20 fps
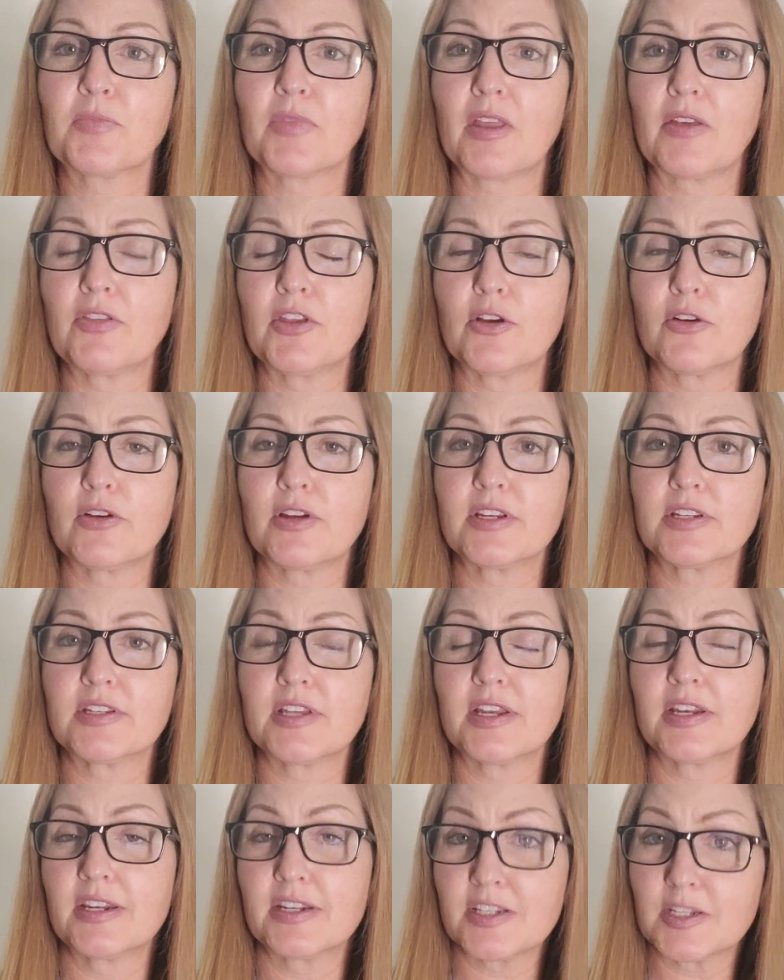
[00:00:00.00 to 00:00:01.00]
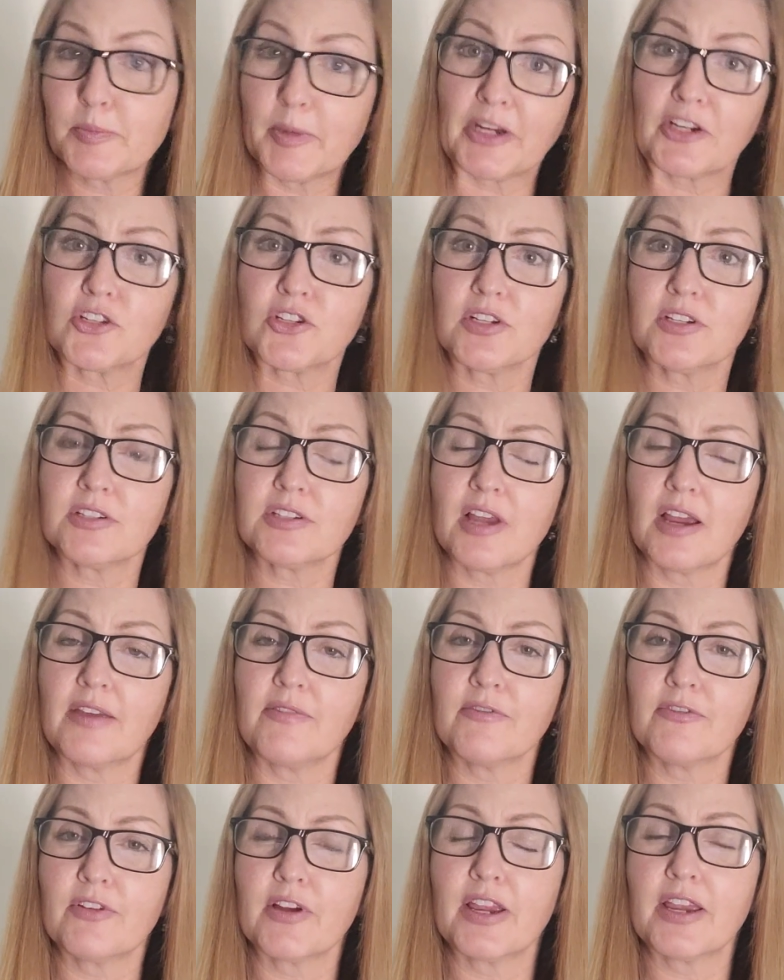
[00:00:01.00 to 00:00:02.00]
There is an inspection
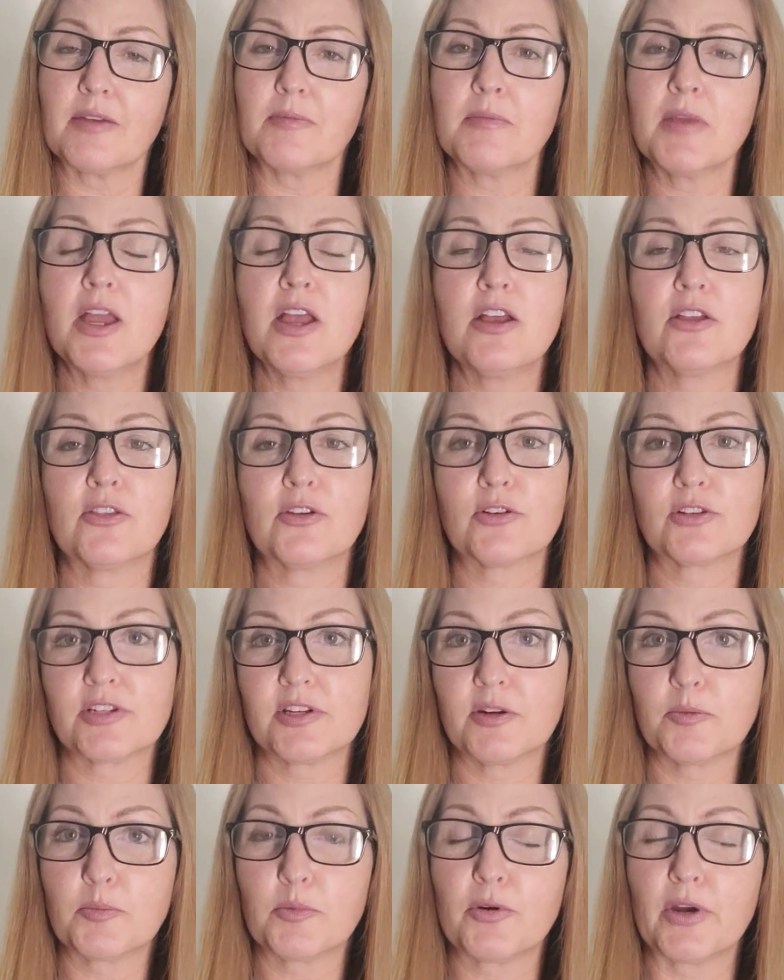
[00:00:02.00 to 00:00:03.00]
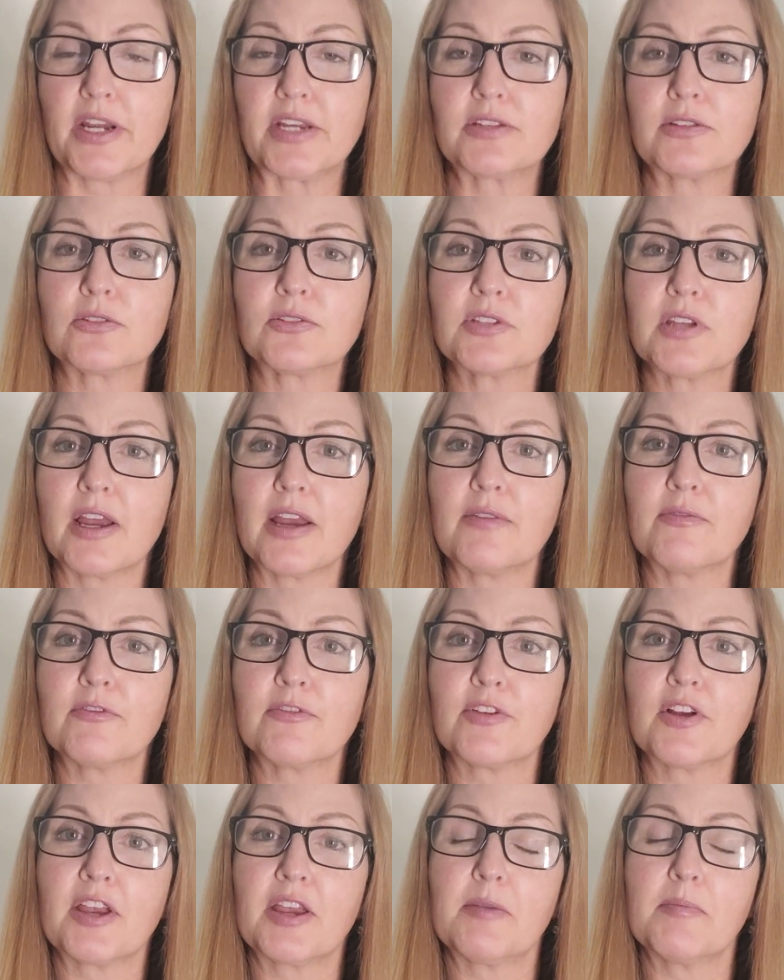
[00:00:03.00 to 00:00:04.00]
timeframe, there's an appraisal
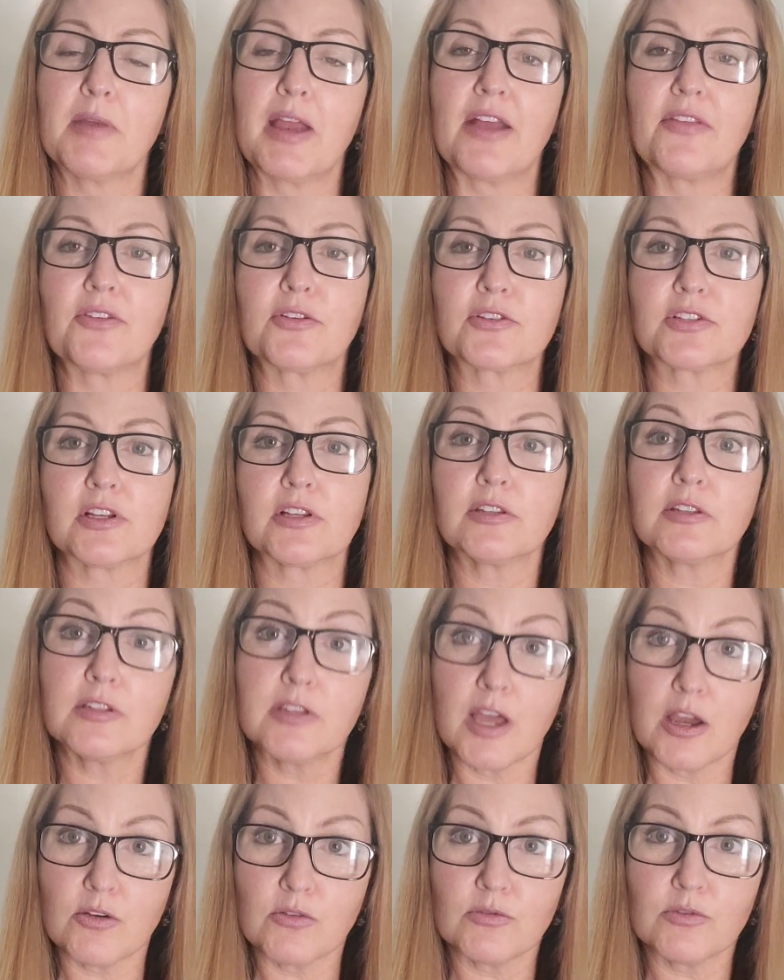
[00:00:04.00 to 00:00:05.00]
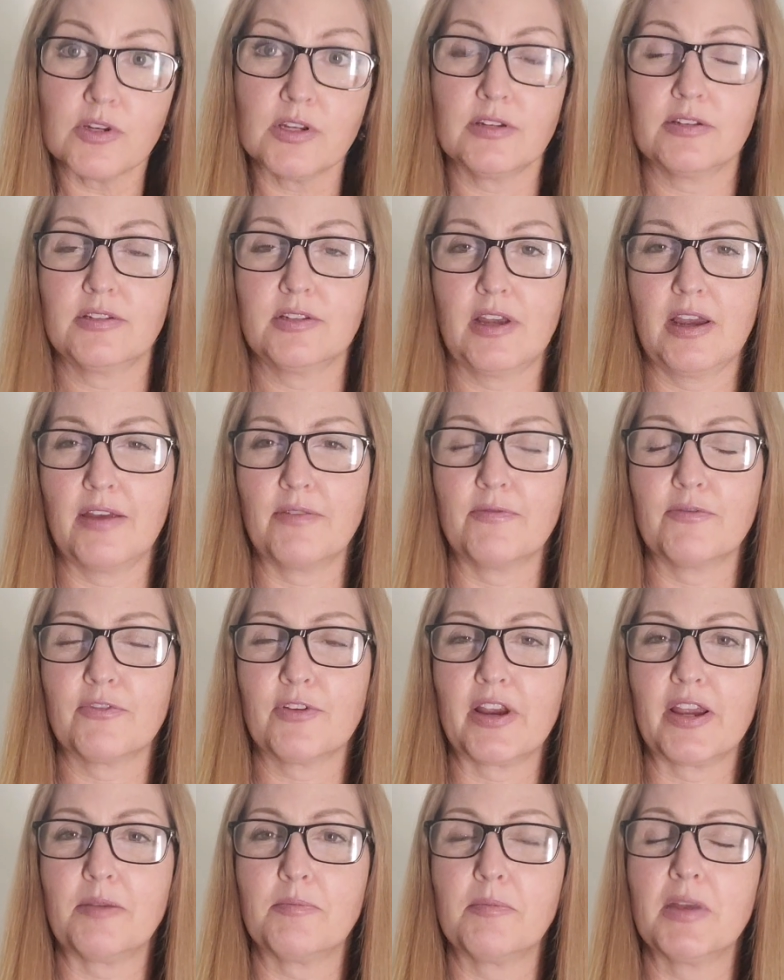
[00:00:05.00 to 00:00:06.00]
timeframe, and there's a loan
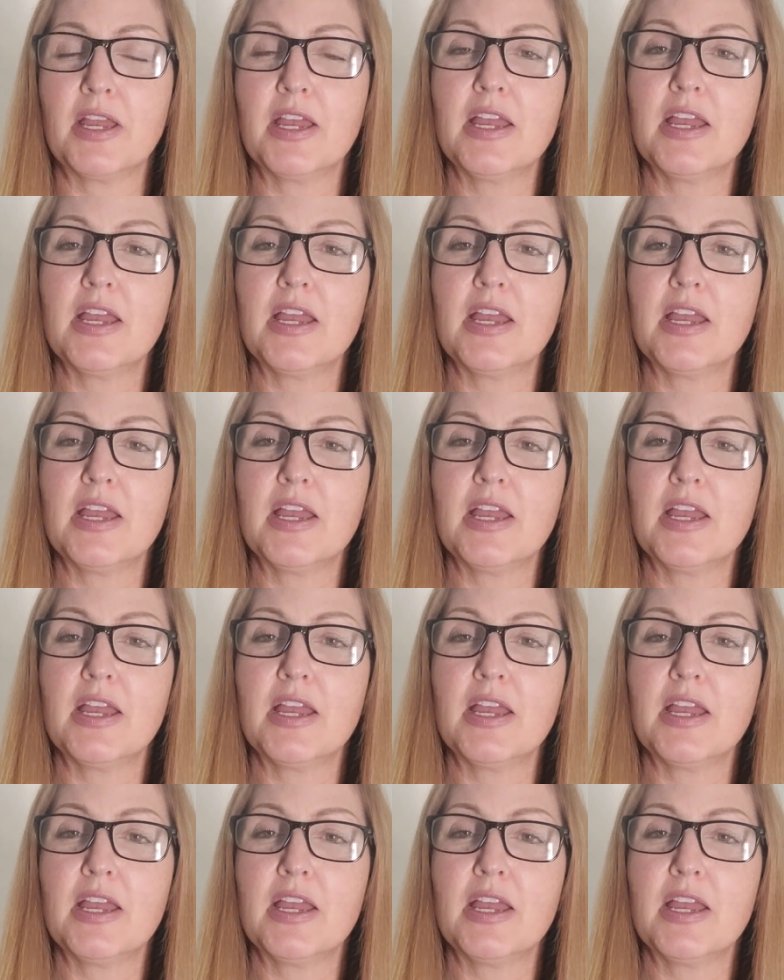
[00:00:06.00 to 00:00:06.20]
timeframe.